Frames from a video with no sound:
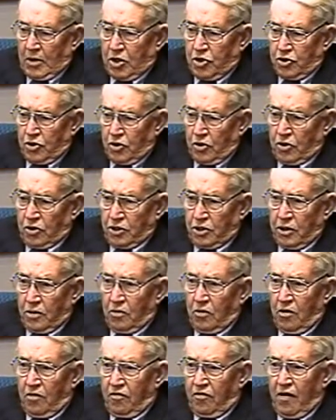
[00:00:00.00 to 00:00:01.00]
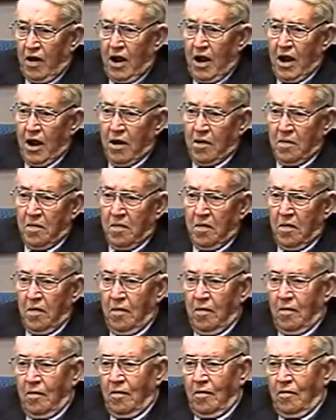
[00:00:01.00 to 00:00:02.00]
missiles that were fired
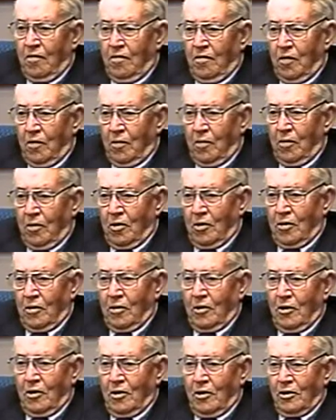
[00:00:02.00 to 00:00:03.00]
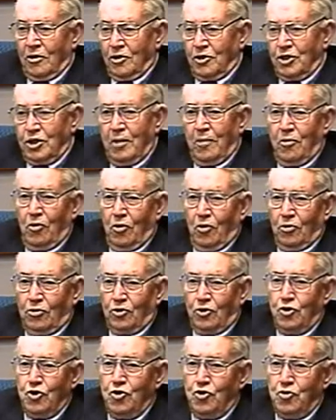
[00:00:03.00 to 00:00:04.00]
from a
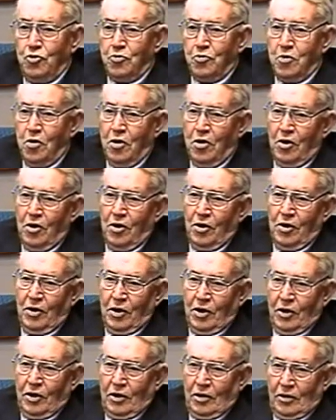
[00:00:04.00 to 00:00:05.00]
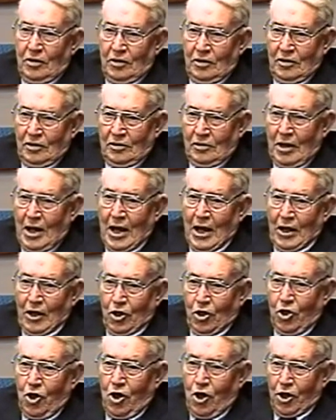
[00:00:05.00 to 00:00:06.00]
simple
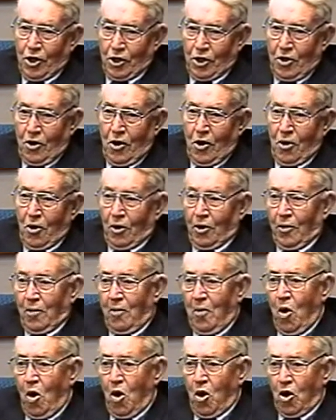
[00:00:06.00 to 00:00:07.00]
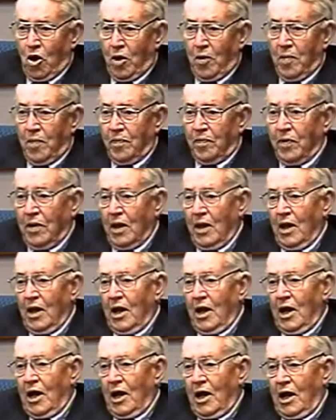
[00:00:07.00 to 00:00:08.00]
tube-like gun called a mortar,
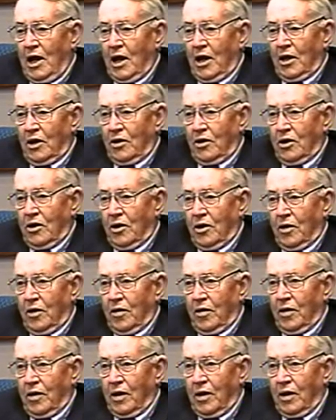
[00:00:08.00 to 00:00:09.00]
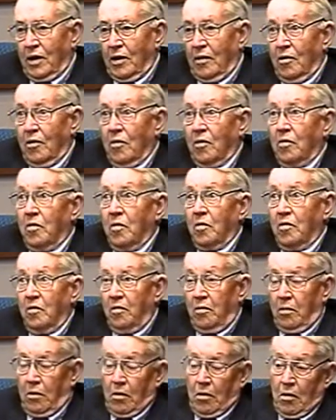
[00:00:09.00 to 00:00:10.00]
and they were
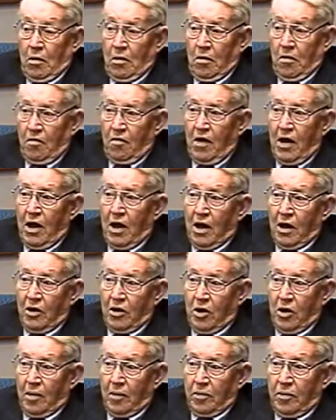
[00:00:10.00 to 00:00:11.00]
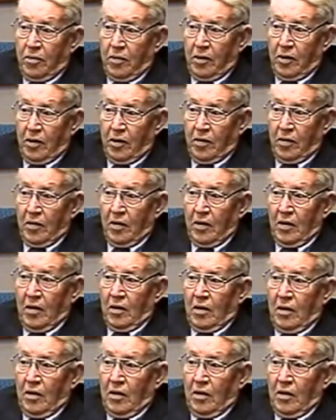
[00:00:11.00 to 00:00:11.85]
fired up at a